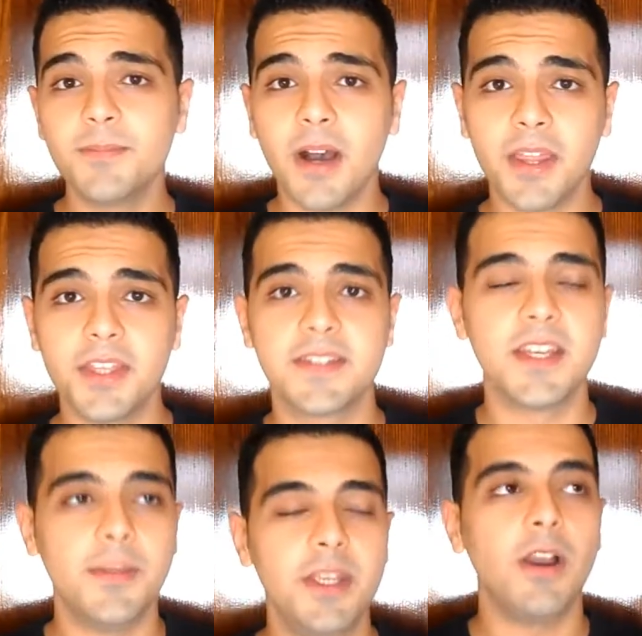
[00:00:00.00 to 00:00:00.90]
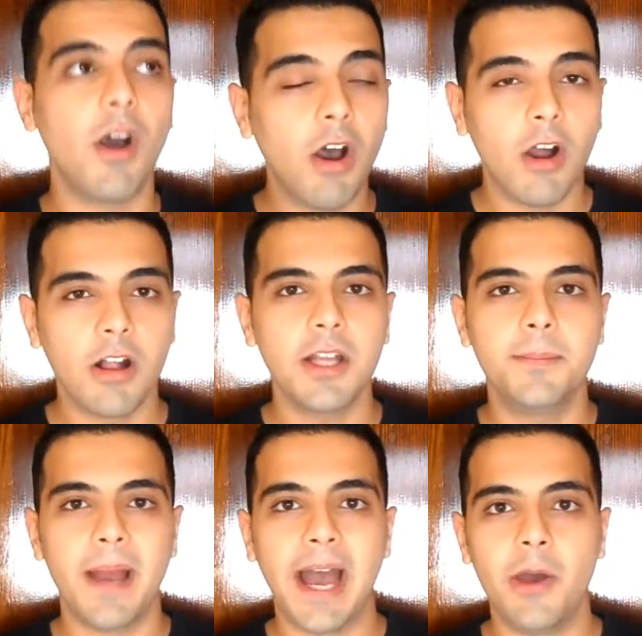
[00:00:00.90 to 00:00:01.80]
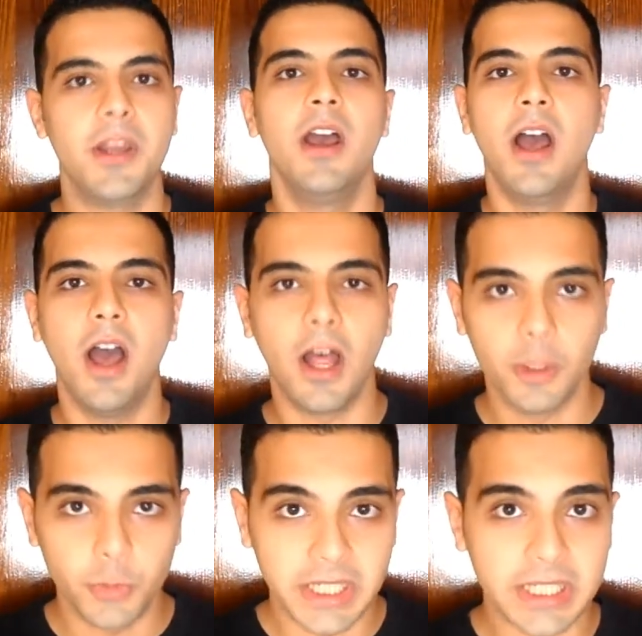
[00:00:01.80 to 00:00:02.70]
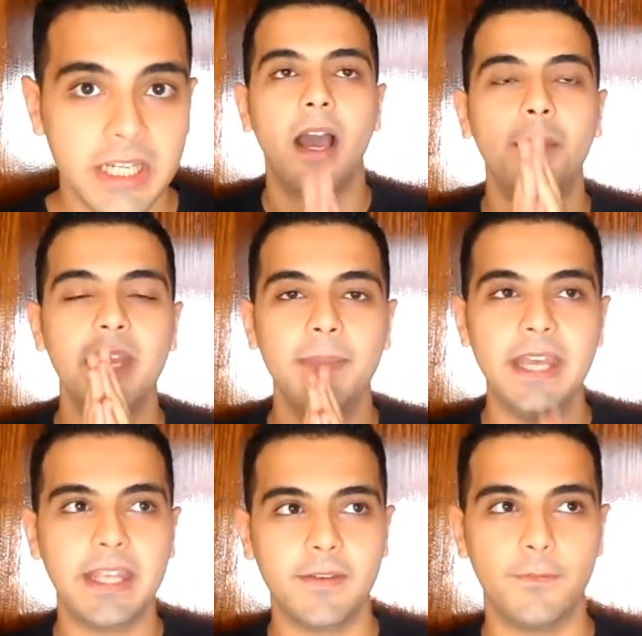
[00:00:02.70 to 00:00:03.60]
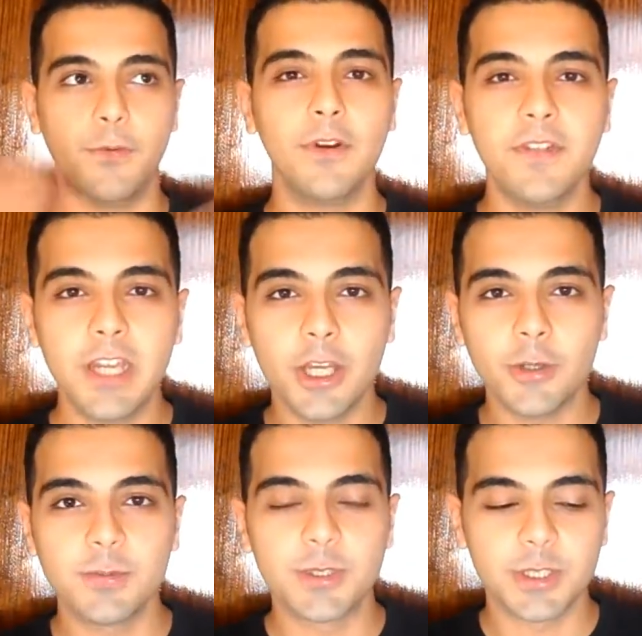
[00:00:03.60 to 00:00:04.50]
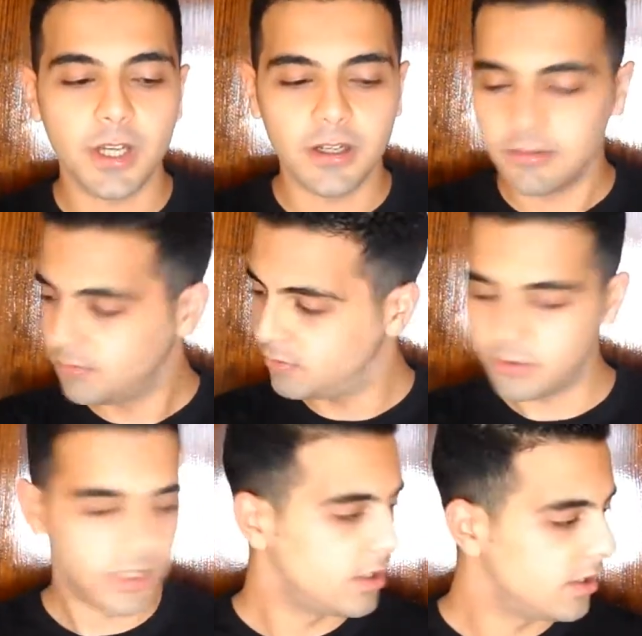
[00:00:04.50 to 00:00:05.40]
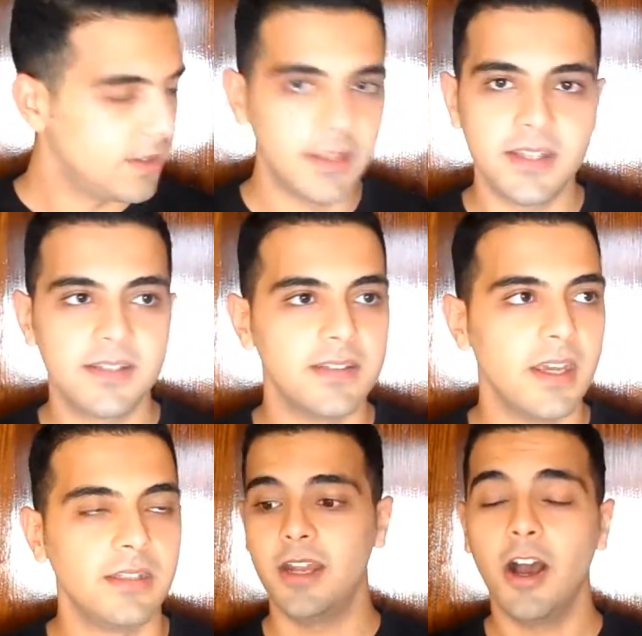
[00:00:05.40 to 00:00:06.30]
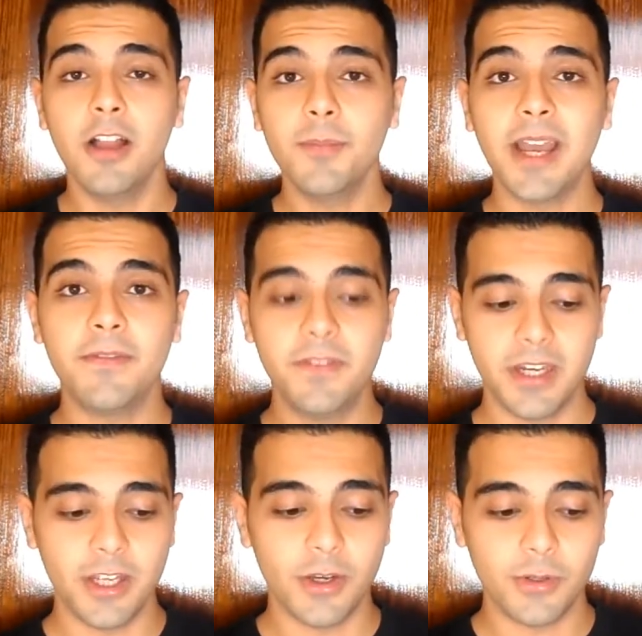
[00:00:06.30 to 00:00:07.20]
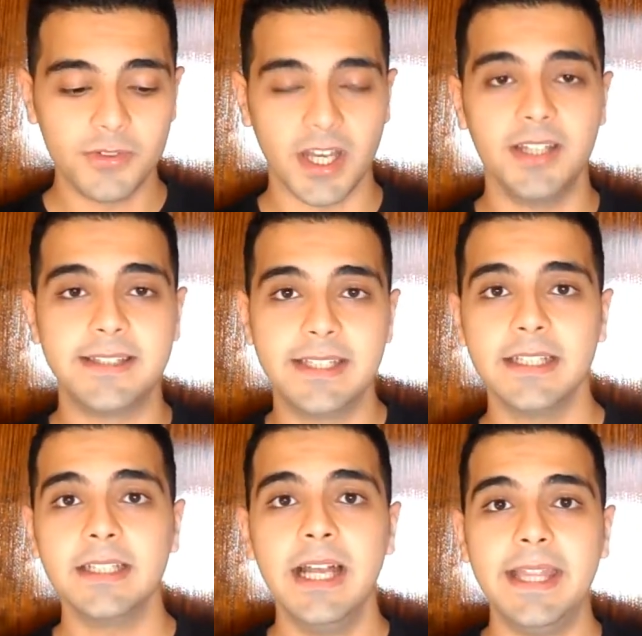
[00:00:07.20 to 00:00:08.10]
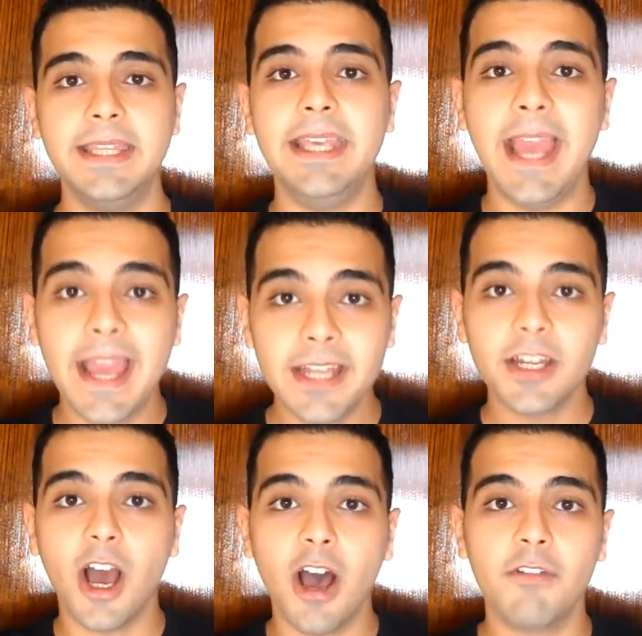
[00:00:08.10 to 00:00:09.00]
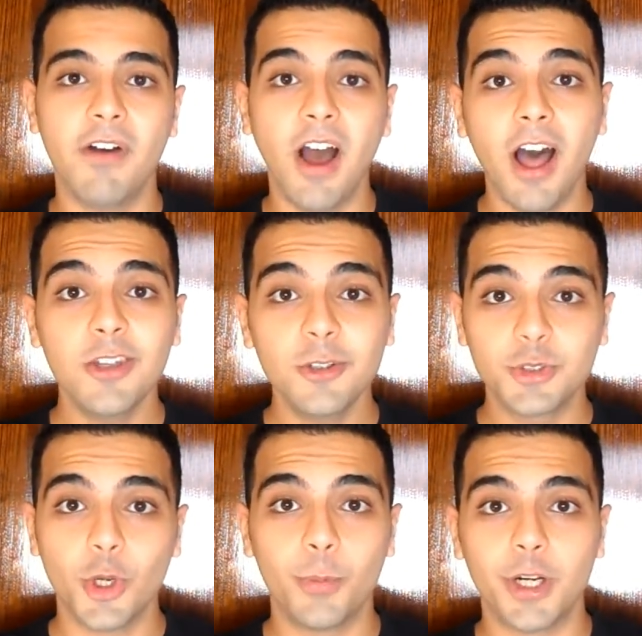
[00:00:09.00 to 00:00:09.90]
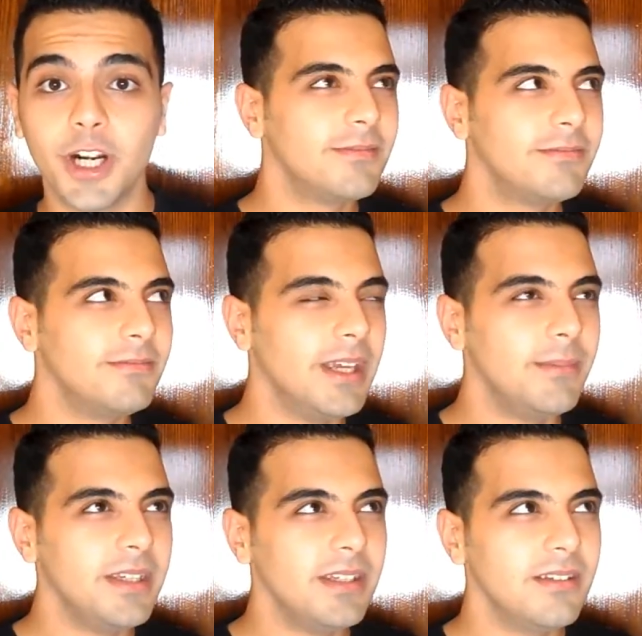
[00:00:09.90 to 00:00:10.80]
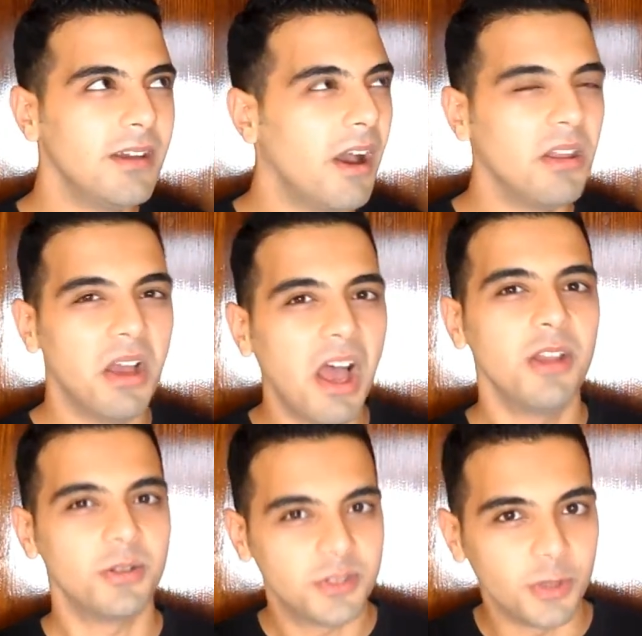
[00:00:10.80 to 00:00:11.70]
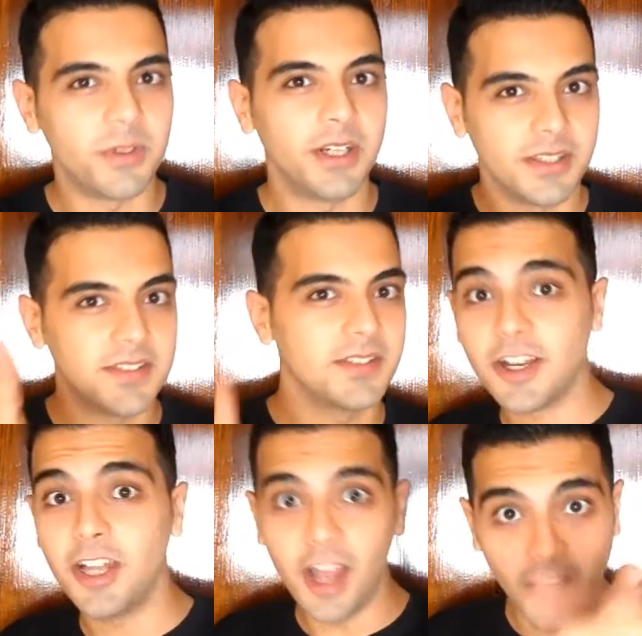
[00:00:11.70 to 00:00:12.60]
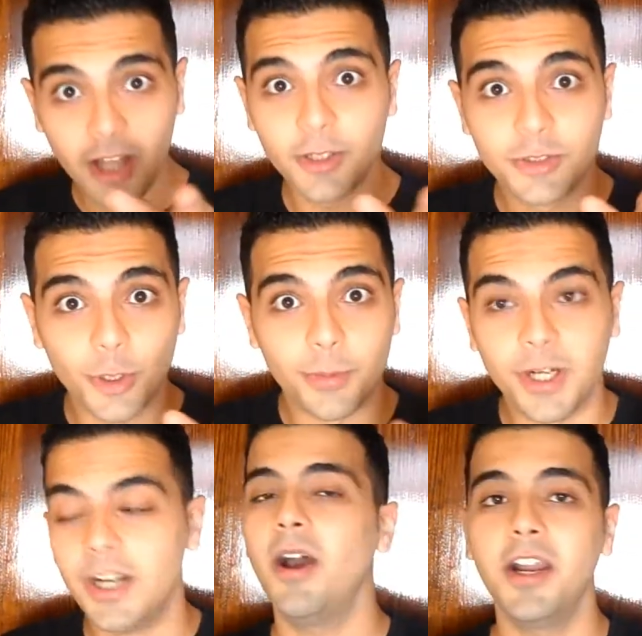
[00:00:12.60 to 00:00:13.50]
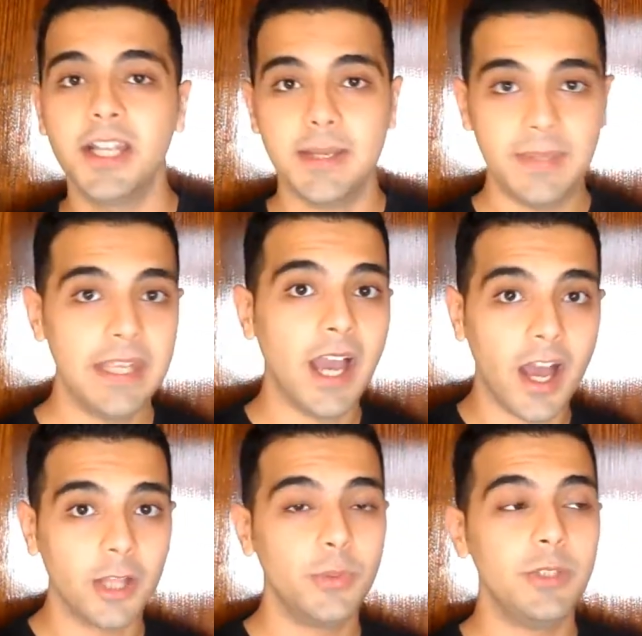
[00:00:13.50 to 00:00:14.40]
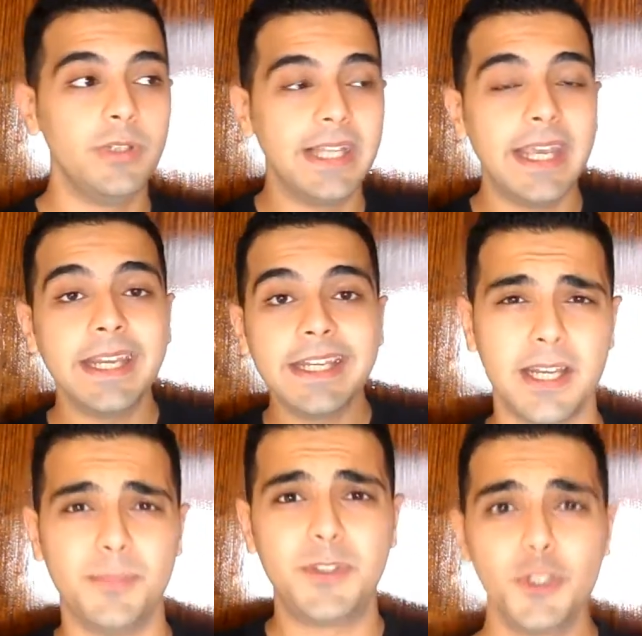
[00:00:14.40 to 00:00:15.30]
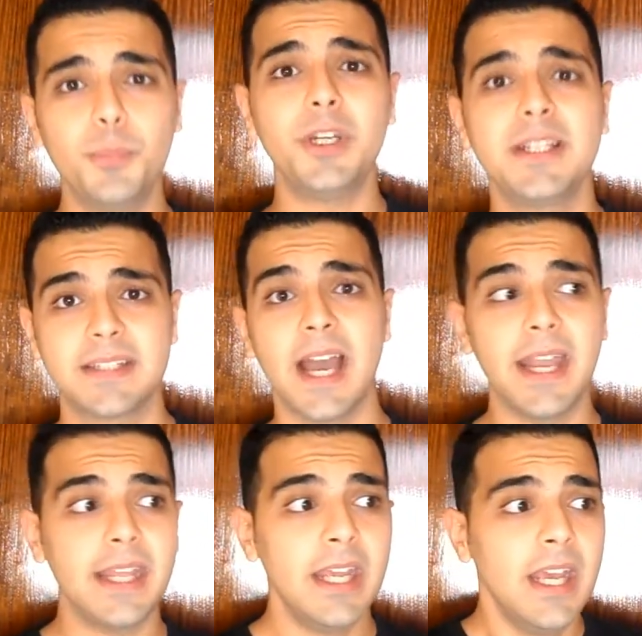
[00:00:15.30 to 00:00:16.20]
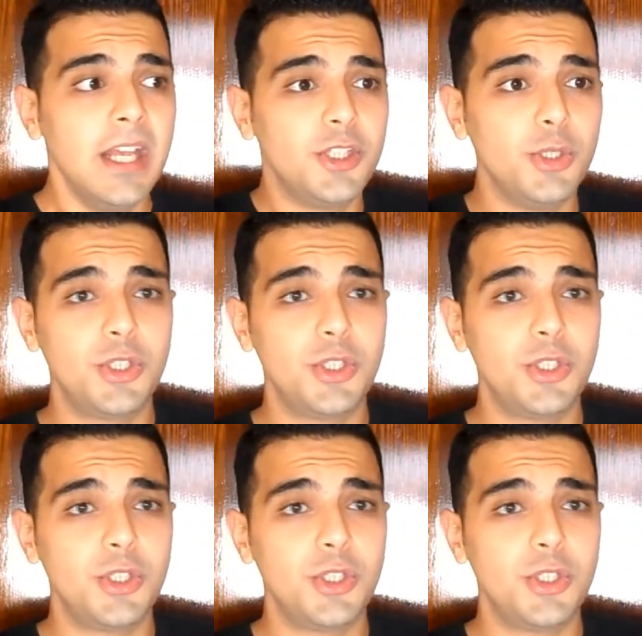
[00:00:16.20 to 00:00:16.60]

month is gonna be all about Halloween. I'm gonna make four videos. This is eight. All my videos until the end of Halloctober. Maybe? Halloctober. This is good. Halloctober are gonna be Halloween related, and I'm super excited to